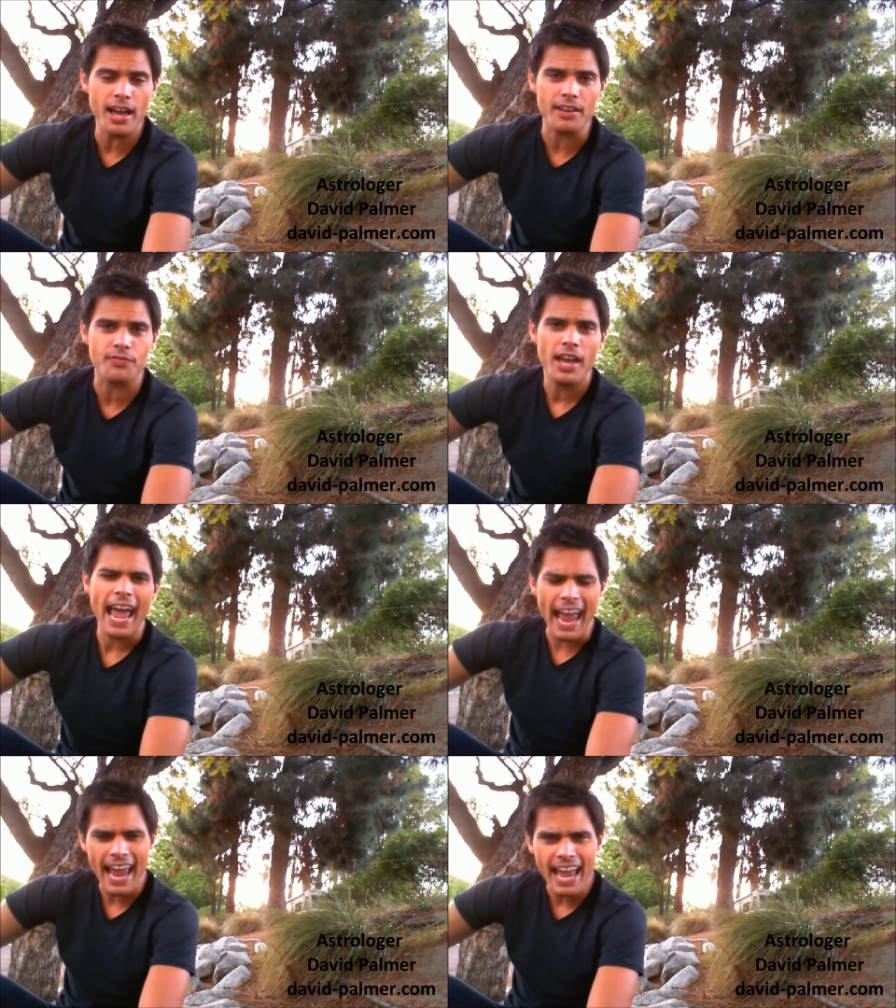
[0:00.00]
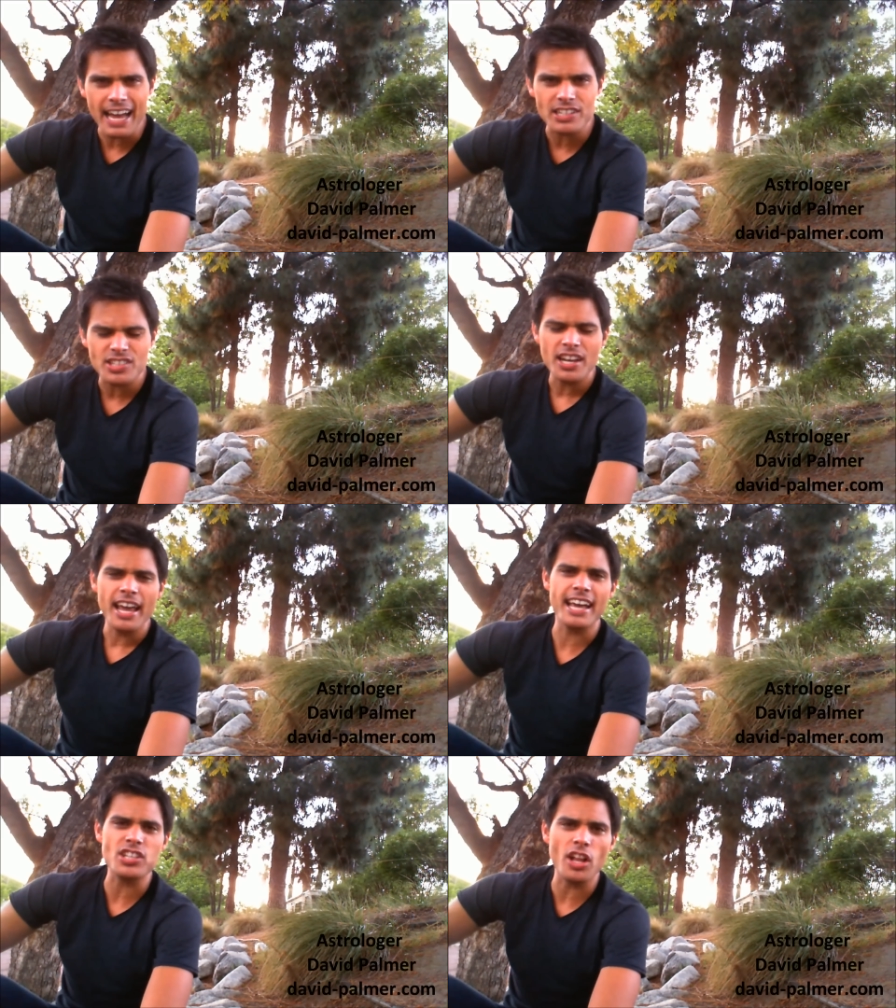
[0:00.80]
life. And
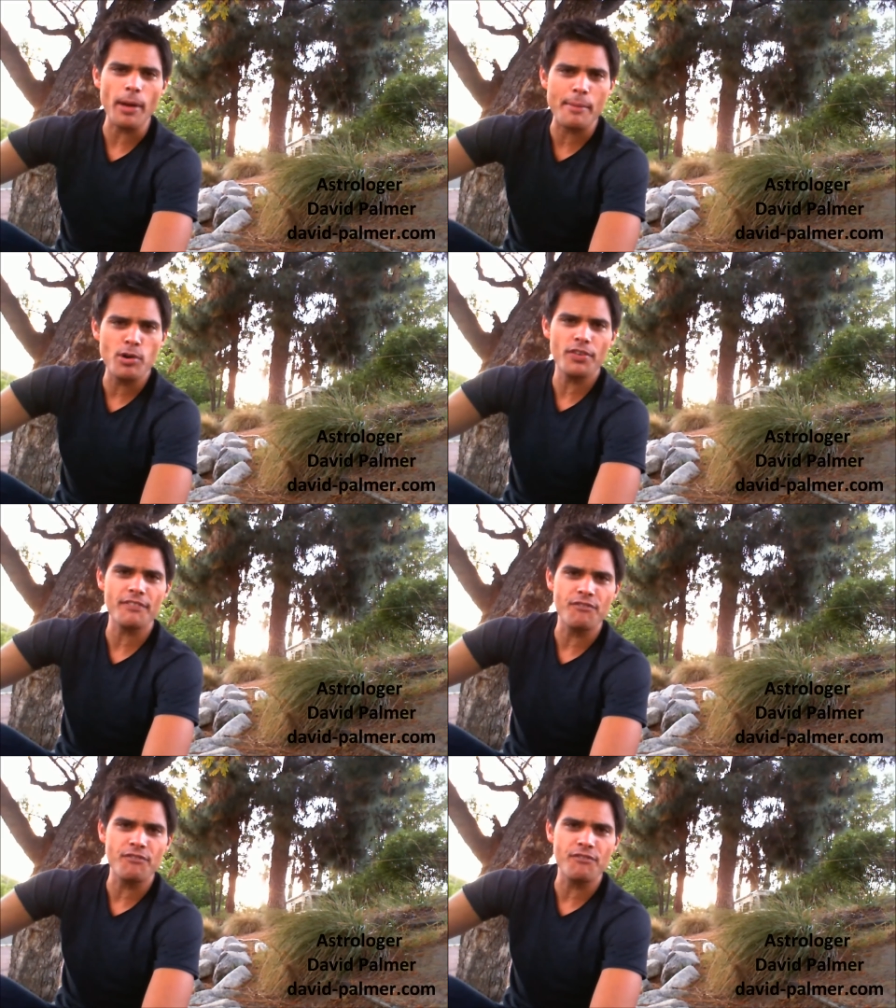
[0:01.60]
it's all about moving